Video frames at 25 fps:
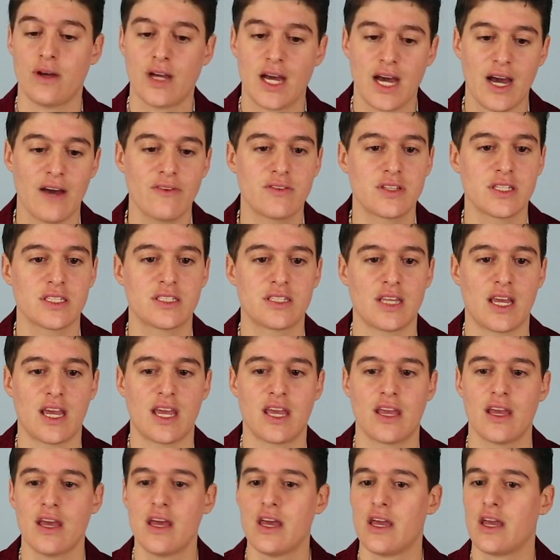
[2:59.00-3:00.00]
have to
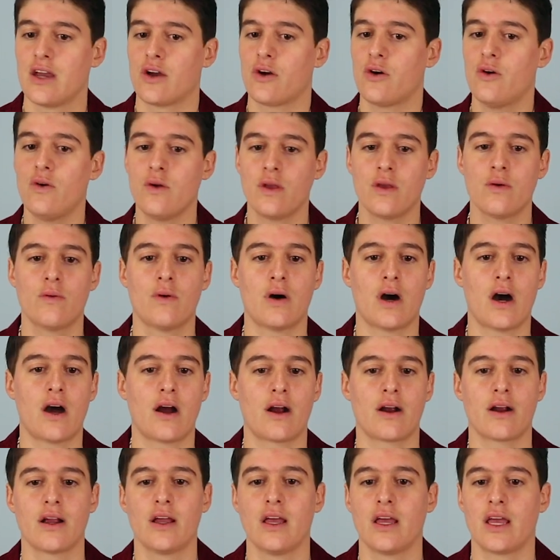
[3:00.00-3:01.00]
say who you
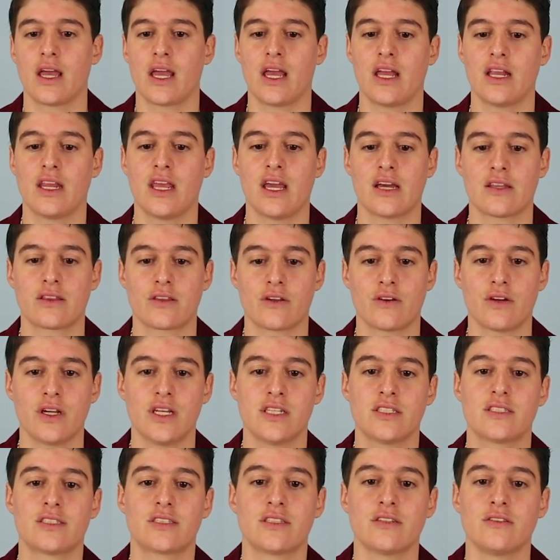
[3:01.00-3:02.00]
are, and yet there
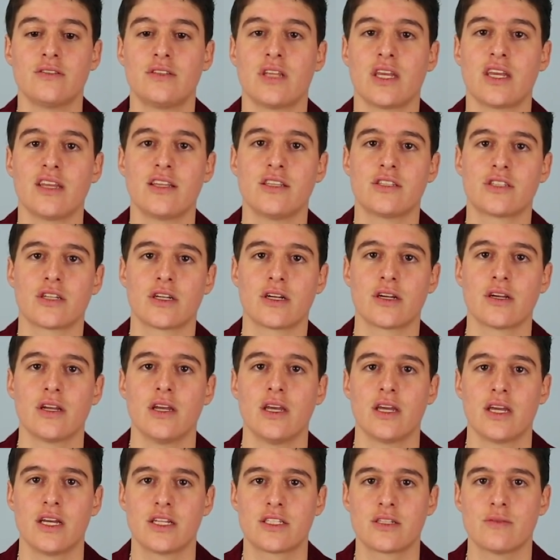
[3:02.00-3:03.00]
is still
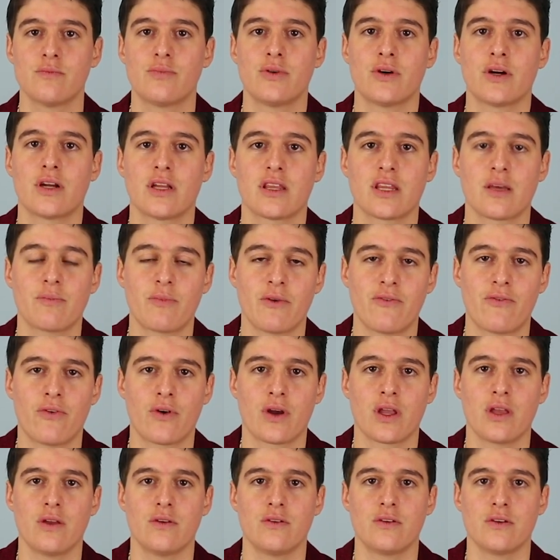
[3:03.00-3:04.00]
danger, it's important that
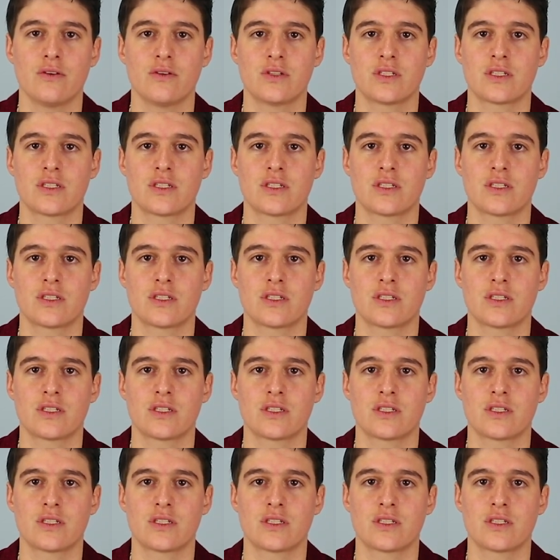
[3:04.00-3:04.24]
before you do